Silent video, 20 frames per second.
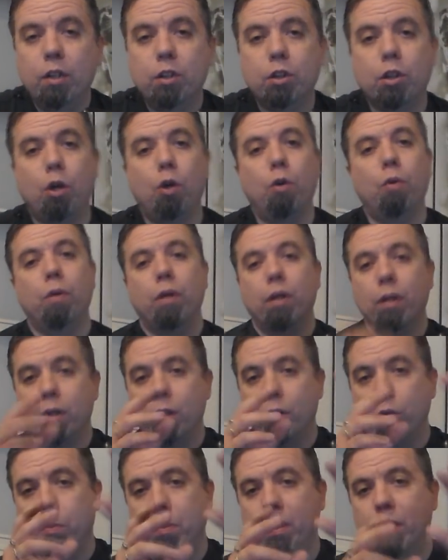So
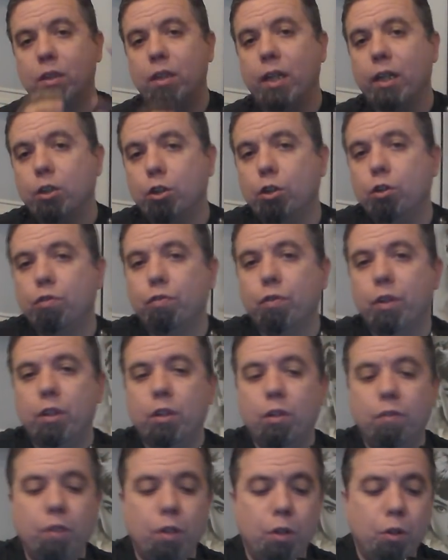there will be sections for
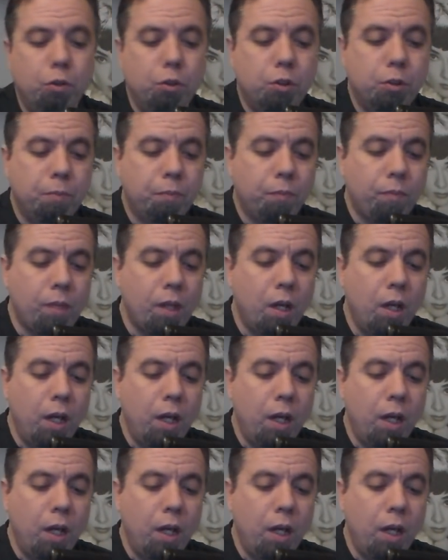each of those.